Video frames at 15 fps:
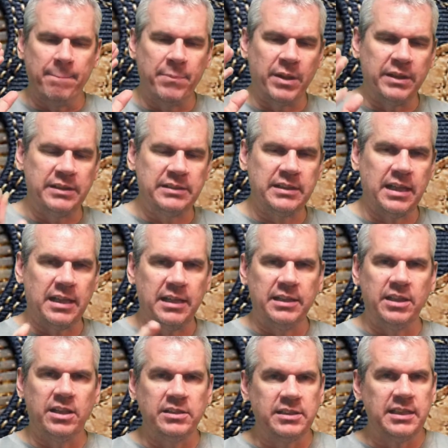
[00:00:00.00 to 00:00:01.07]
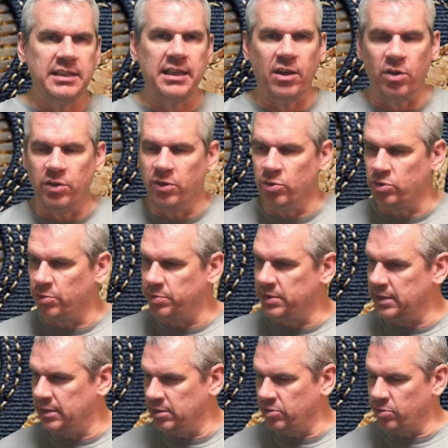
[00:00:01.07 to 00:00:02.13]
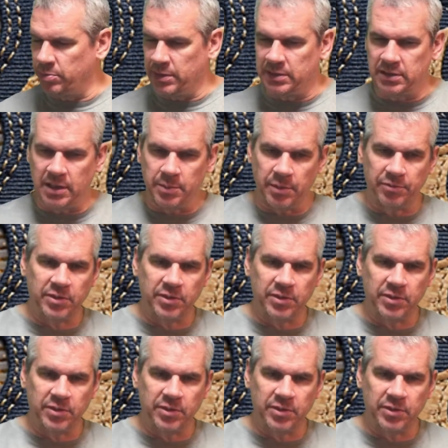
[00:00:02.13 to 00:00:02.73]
But you can see that on those Obsidians from yesterday, but